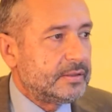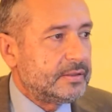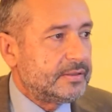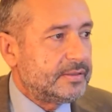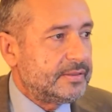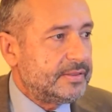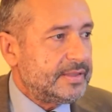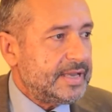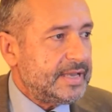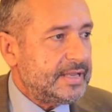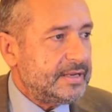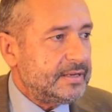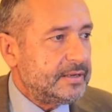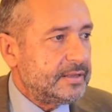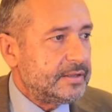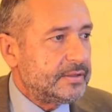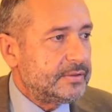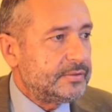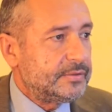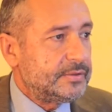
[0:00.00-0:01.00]
Then
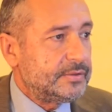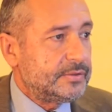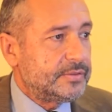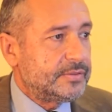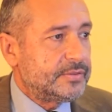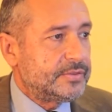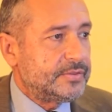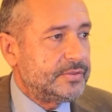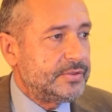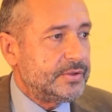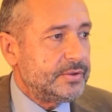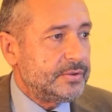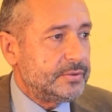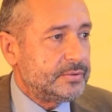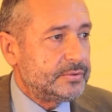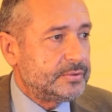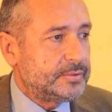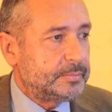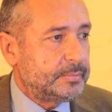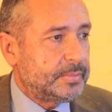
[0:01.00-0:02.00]
the
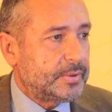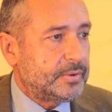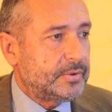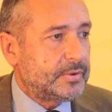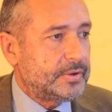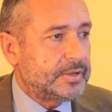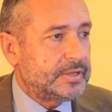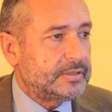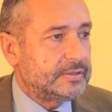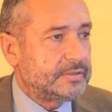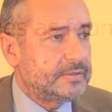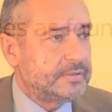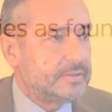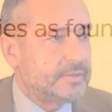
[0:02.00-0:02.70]
third point,